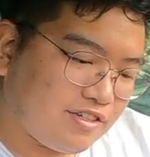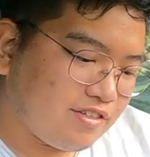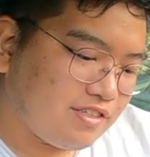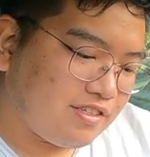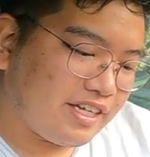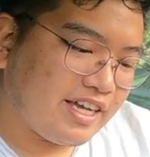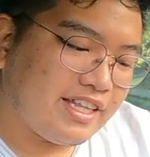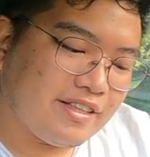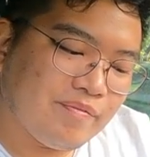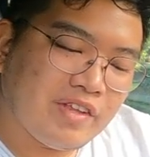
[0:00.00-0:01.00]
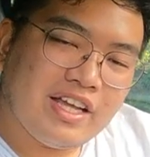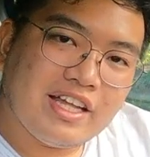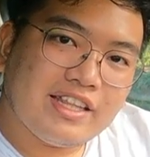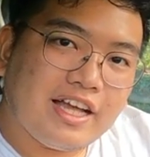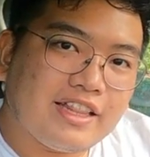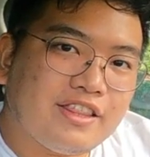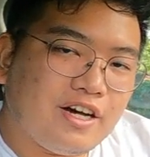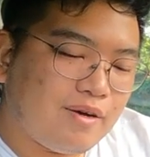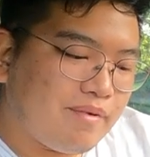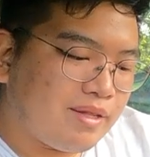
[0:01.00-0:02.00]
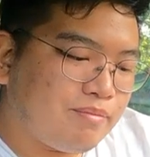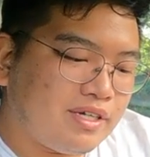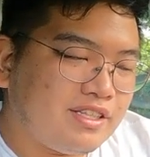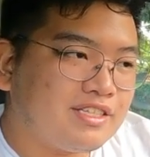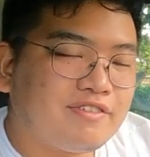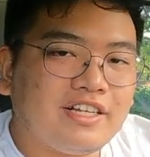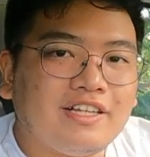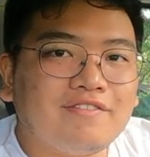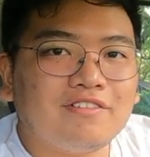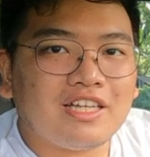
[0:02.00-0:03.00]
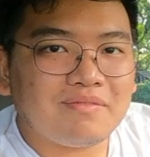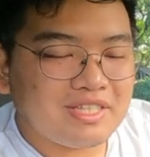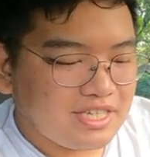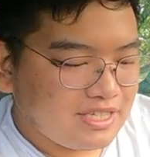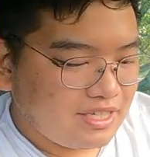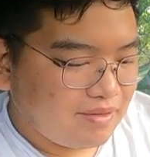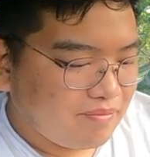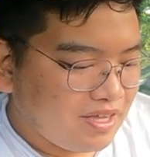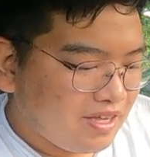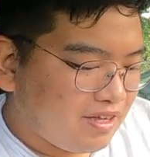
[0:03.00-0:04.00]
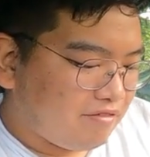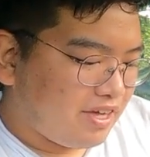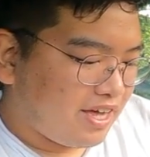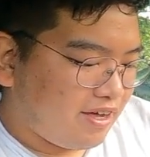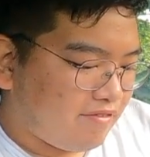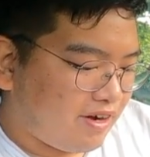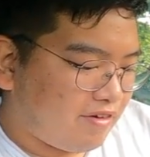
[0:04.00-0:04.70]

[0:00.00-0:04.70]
console, again, that knob and buttons for the infotainment system. We have